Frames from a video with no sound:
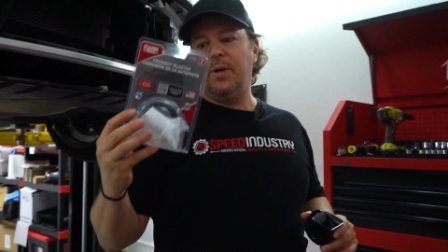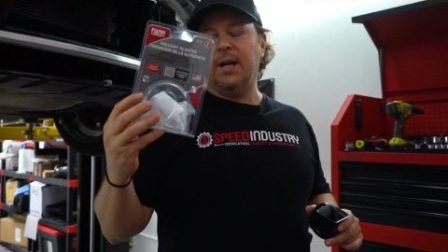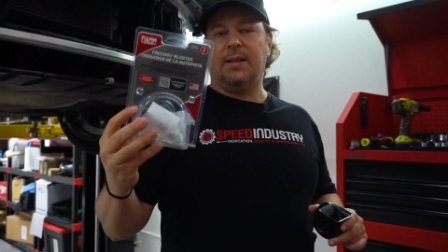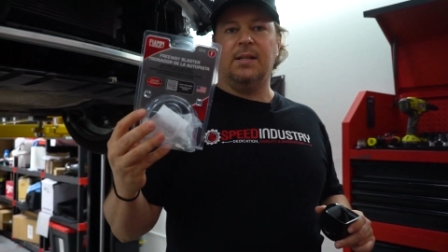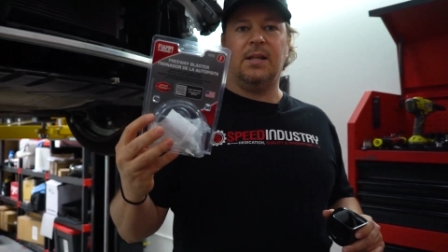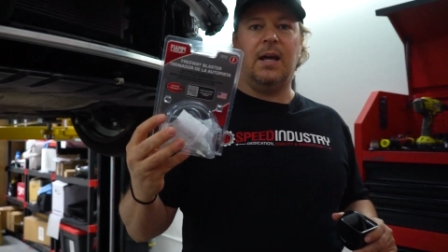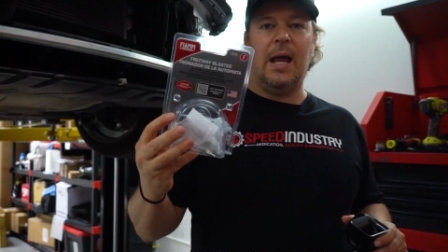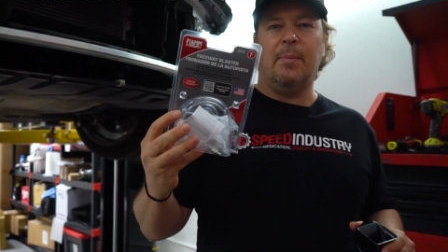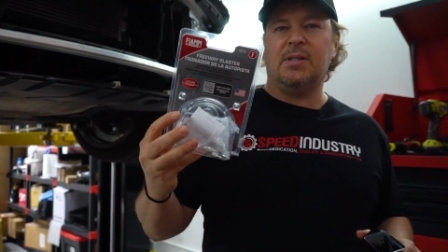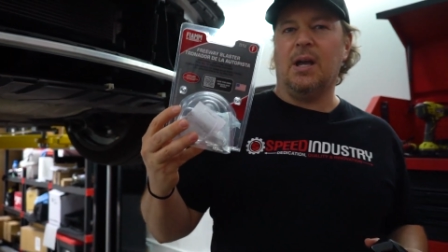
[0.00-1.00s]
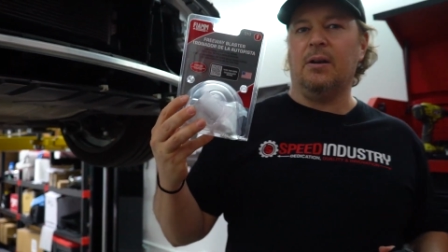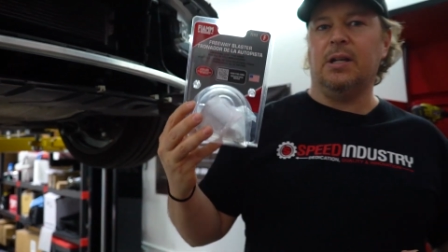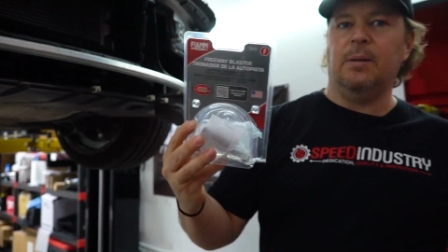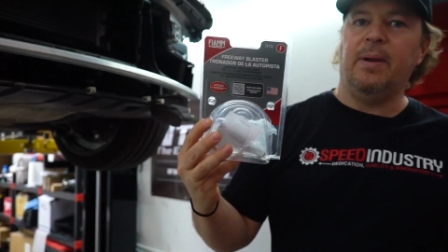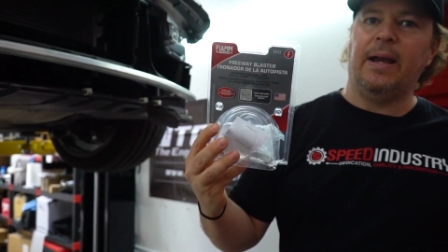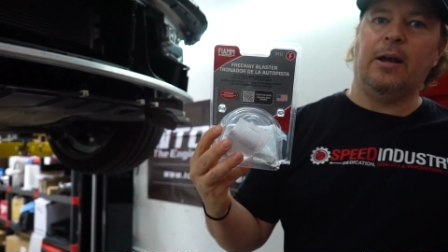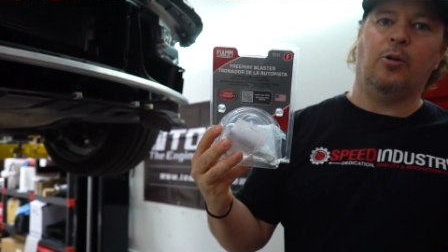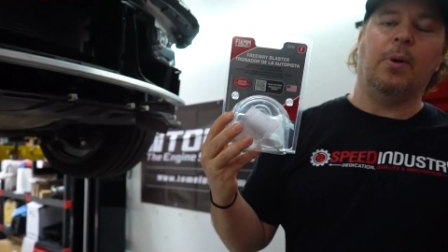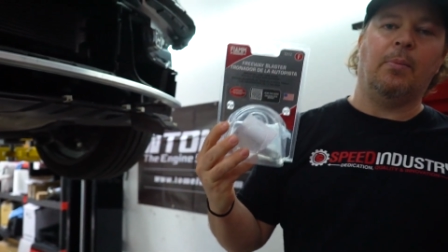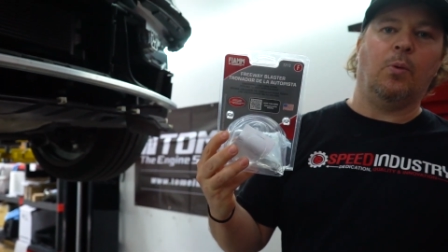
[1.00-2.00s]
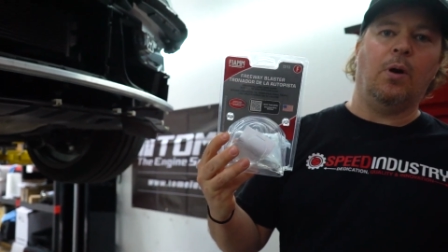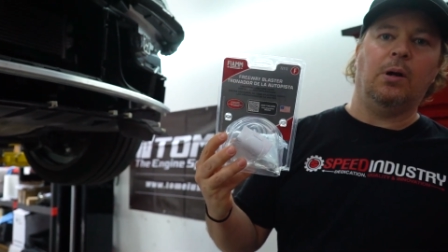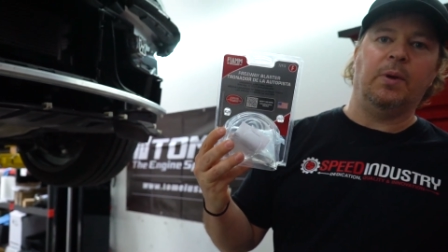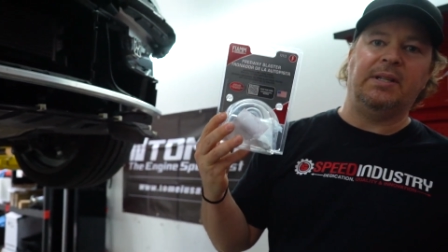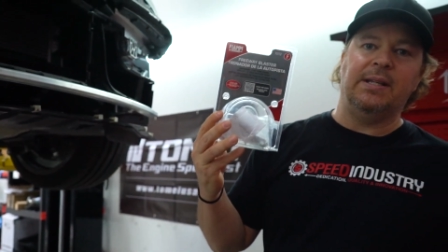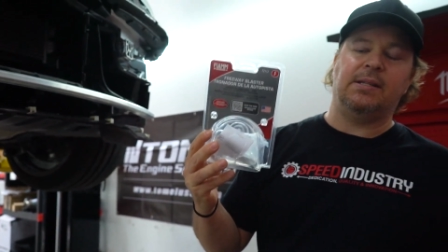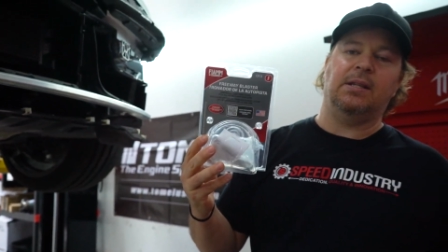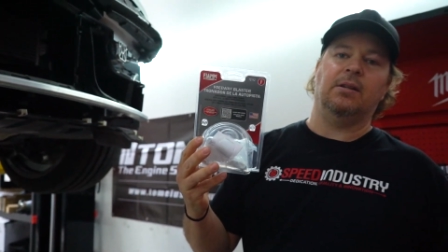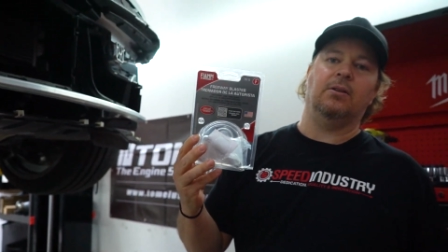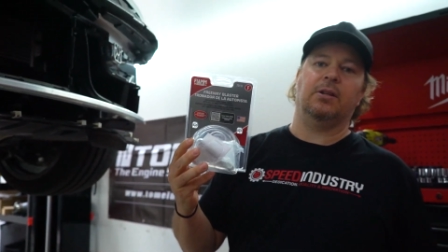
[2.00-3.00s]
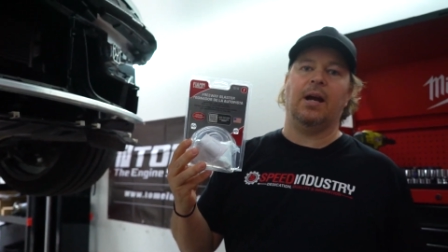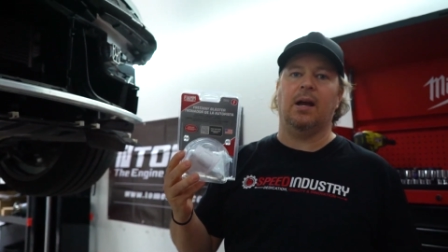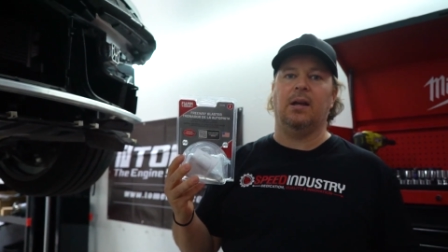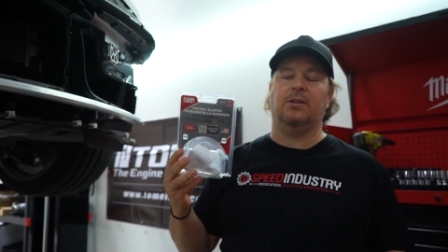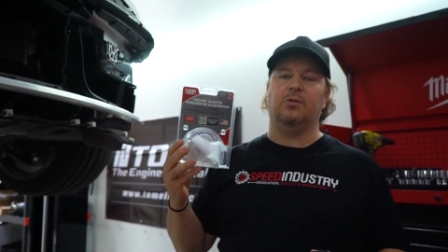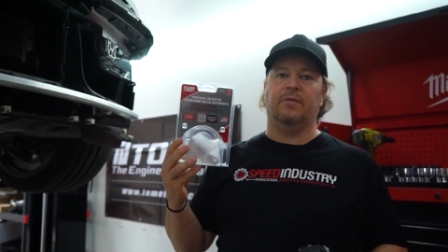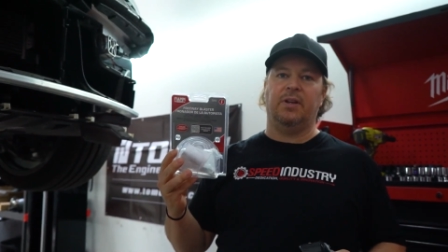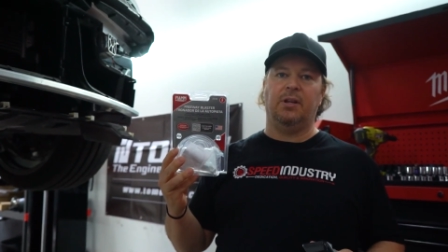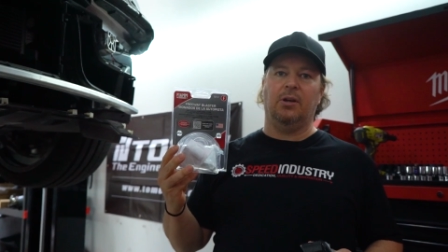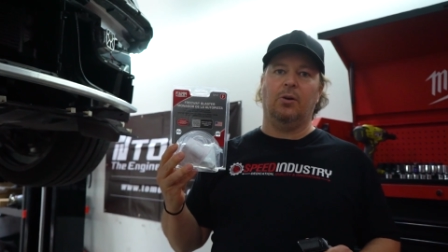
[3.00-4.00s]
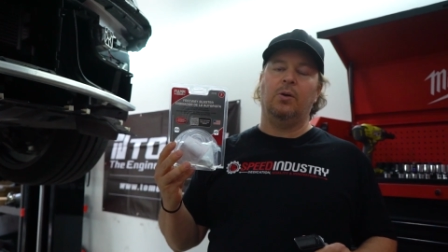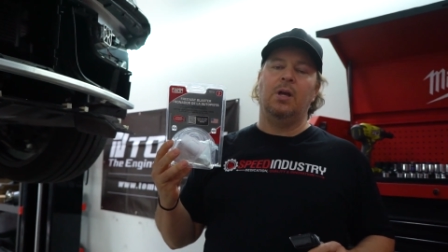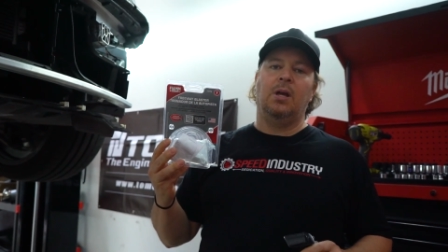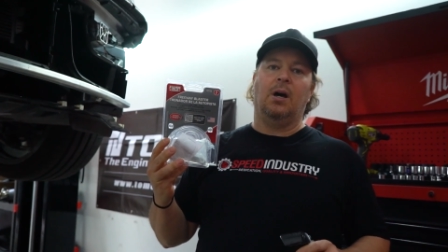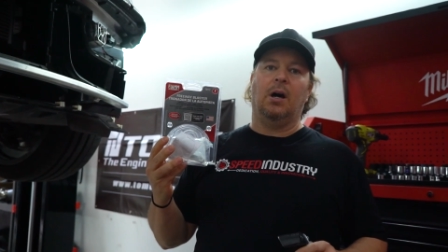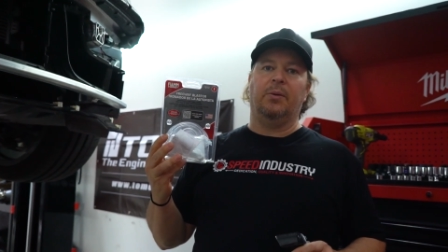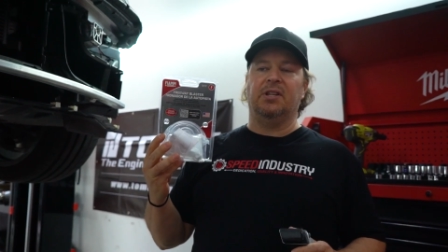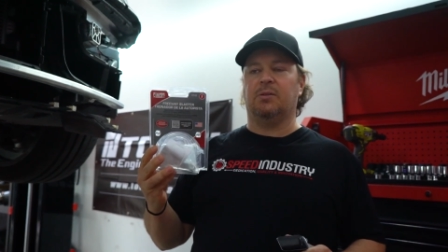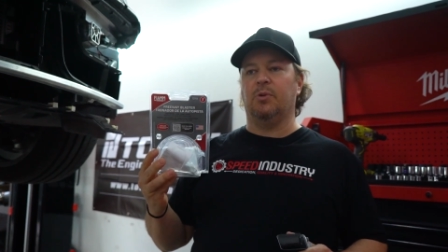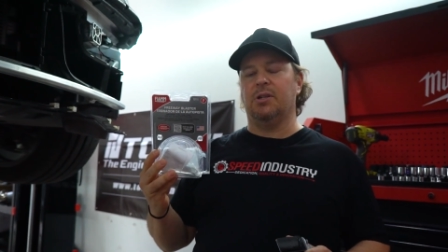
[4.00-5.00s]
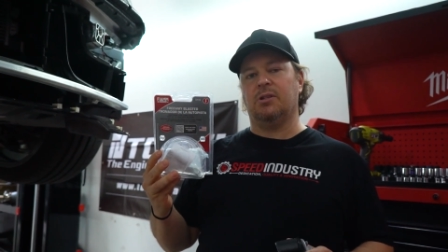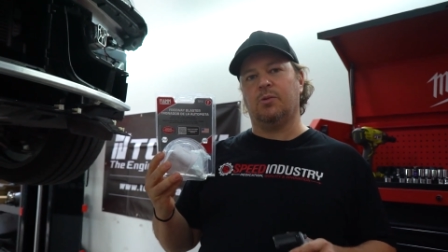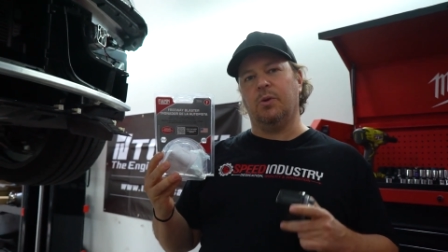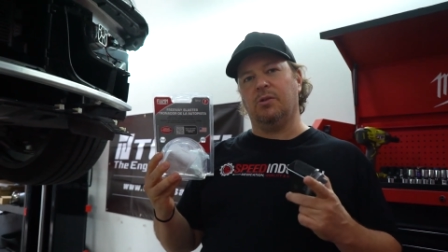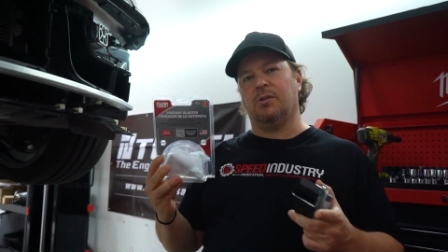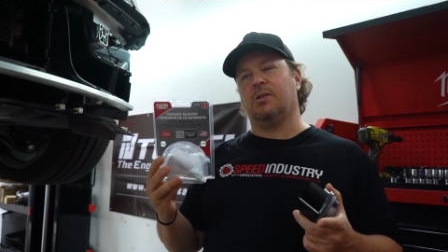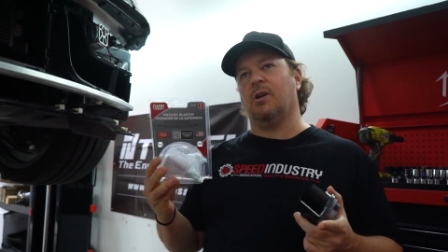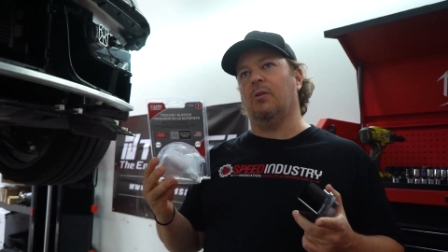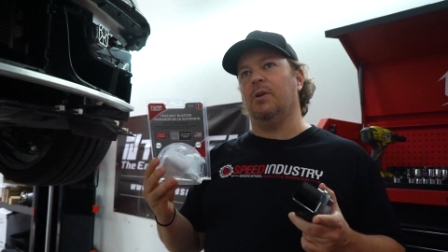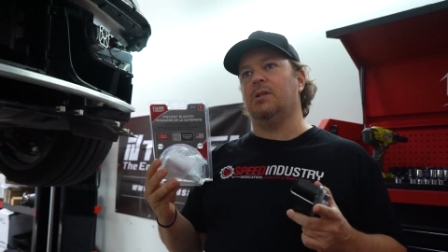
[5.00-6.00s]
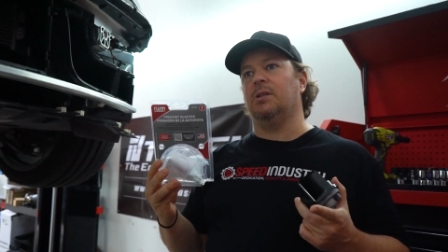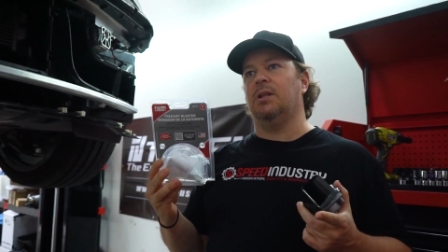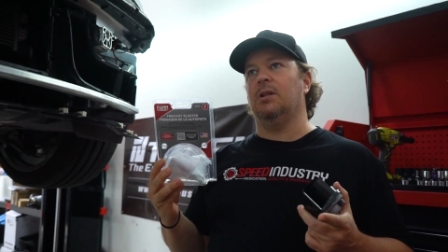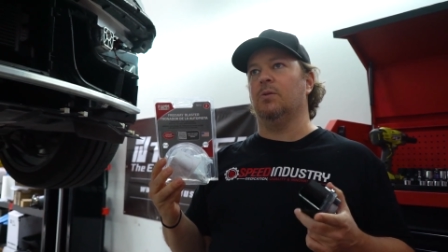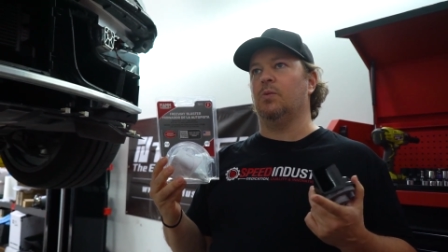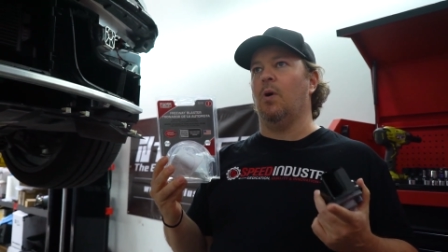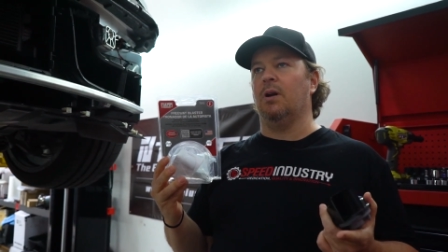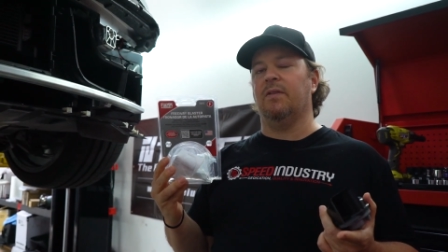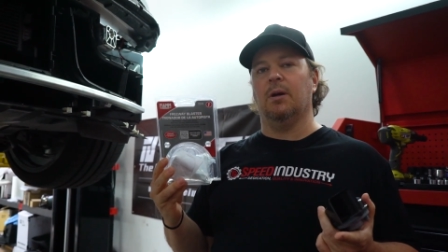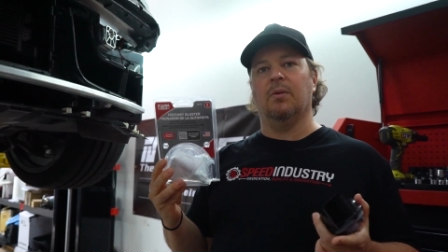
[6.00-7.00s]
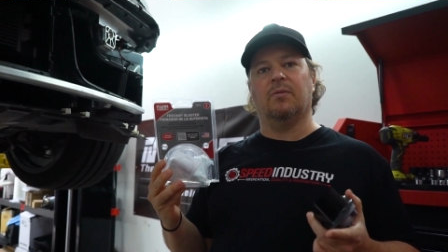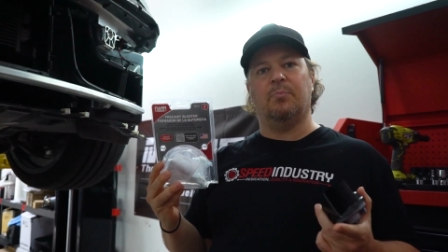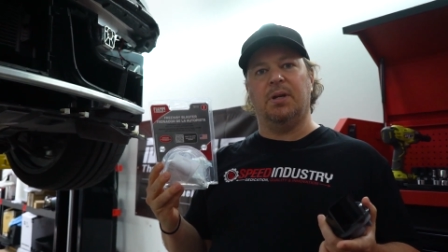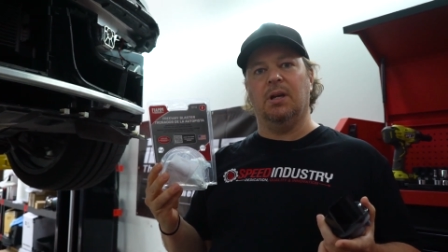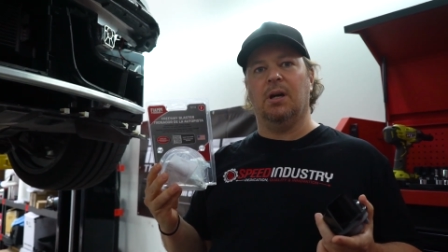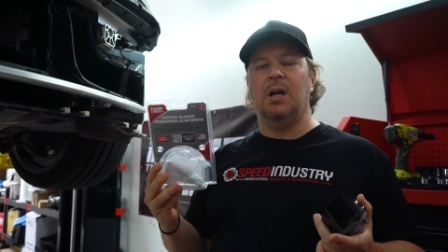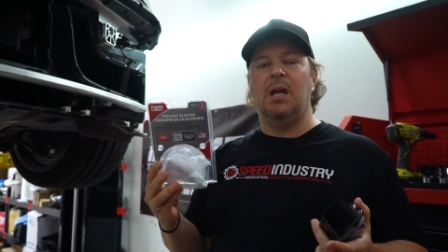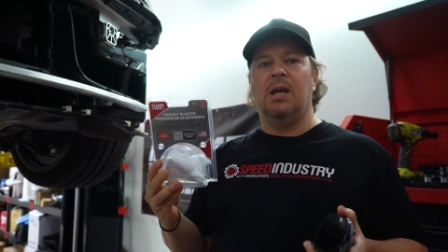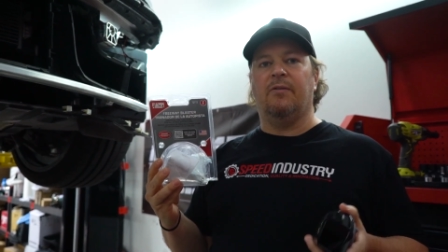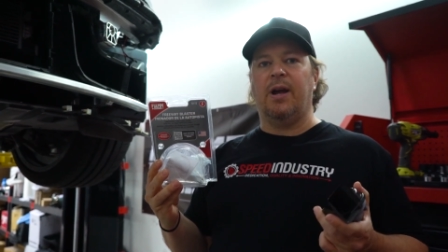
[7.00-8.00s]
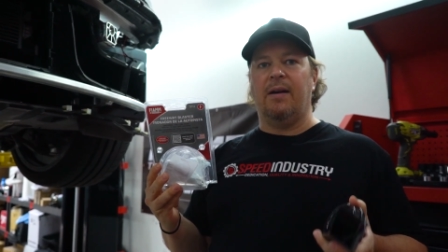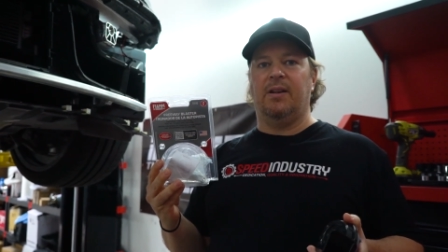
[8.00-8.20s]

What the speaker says: We got this on Amazon or eBay. I don't remember what. We did see another guy do the video. We did some research. We also saw recently there was one available from Pia. If we have